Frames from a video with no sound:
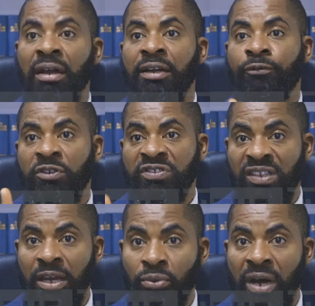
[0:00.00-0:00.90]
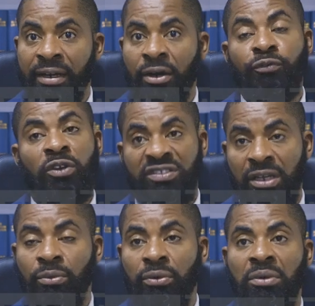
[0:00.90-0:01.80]
the foreseeable and the
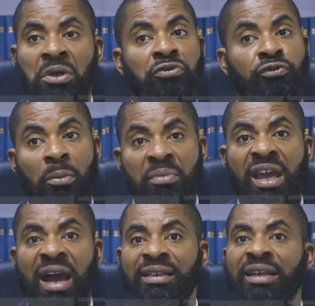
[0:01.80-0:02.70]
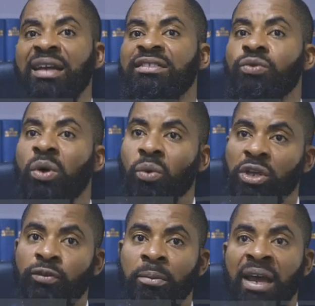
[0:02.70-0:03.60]
unforeseeable. For me, I think that is what
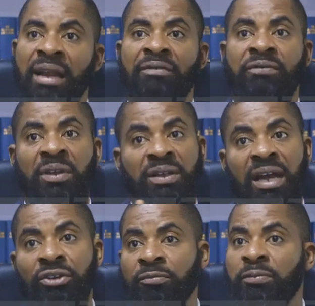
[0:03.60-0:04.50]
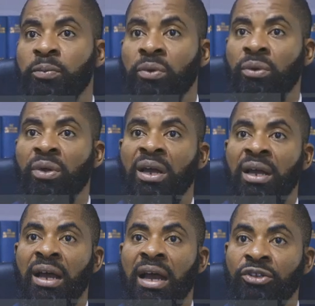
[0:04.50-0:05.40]
works for me, and I feel that young people
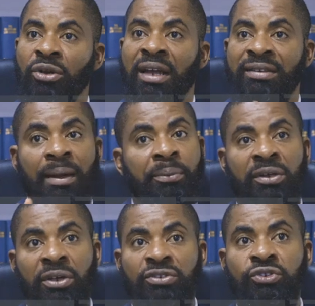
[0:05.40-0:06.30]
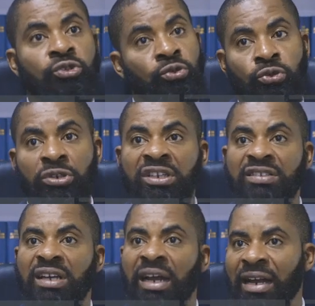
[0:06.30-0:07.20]
and young entrepreneurs should do
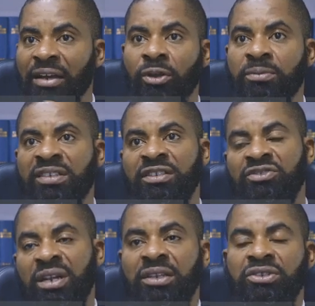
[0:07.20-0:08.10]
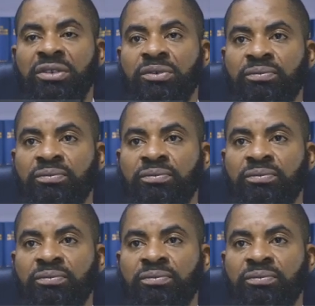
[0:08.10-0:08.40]
this and adopt as a strategy.